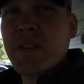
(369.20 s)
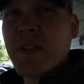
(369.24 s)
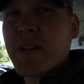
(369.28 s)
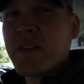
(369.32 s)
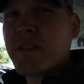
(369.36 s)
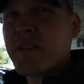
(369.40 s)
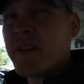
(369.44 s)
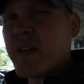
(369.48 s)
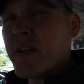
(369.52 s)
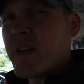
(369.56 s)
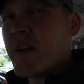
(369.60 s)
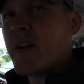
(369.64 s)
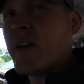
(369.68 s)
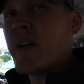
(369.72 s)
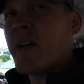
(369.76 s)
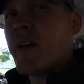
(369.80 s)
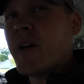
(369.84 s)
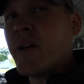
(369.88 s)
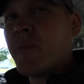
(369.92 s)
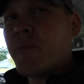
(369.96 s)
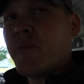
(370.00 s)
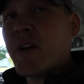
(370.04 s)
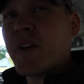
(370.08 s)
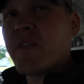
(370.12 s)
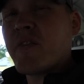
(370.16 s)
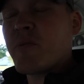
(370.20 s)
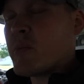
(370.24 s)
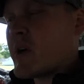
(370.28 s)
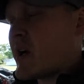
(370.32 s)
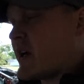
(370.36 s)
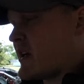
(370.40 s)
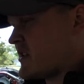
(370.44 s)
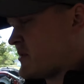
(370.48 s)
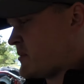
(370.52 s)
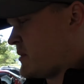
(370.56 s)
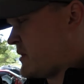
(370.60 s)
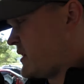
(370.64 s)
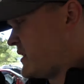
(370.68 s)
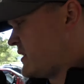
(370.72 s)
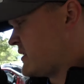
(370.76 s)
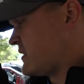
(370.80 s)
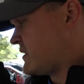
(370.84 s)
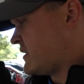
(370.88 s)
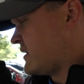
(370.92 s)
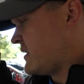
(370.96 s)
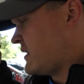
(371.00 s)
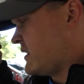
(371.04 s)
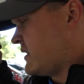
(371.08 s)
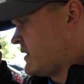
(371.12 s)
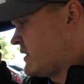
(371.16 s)
says. But from my
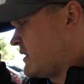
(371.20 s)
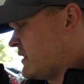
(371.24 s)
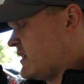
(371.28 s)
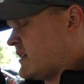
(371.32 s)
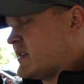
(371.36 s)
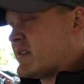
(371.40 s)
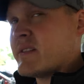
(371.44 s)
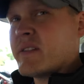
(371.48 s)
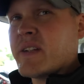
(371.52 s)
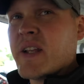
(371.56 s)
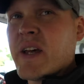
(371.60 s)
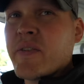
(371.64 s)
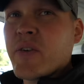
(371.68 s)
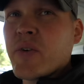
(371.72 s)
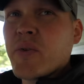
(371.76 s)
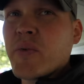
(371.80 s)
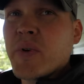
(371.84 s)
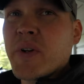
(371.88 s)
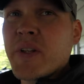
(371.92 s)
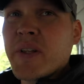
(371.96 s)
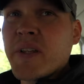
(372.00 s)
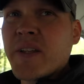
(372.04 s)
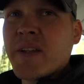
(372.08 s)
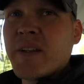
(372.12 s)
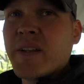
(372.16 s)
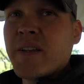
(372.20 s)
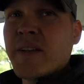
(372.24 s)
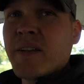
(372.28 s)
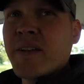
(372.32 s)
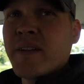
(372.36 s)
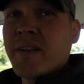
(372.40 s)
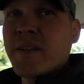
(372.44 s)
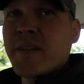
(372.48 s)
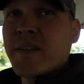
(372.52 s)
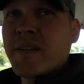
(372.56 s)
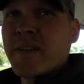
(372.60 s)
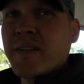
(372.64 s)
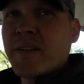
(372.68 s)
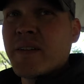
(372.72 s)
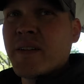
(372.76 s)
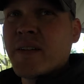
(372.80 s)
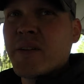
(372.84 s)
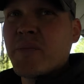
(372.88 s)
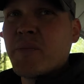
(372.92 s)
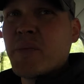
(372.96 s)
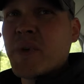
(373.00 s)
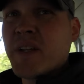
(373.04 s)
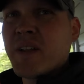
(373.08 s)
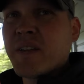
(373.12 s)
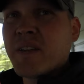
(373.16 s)
experience, it's never really, you know,
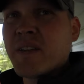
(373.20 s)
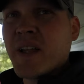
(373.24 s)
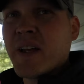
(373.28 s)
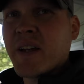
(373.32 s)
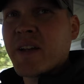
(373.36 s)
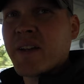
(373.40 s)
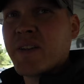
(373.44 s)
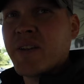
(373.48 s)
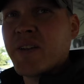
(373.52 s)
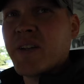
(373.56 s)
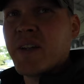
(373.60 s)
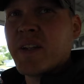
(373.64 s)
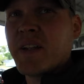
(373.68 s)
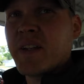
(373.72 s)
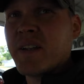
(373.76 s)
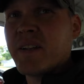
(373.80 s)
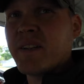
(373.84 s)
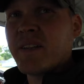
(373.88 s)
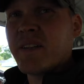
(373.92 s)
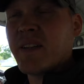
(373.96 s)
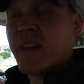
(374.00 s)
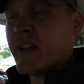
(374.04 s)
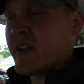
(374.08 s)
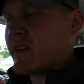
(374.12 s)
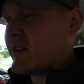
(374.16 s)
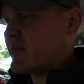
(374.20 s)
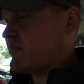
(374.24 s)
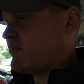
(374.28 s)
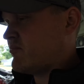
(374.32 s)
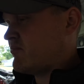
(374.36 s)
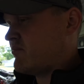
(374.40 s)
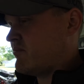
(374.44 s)
been like good at like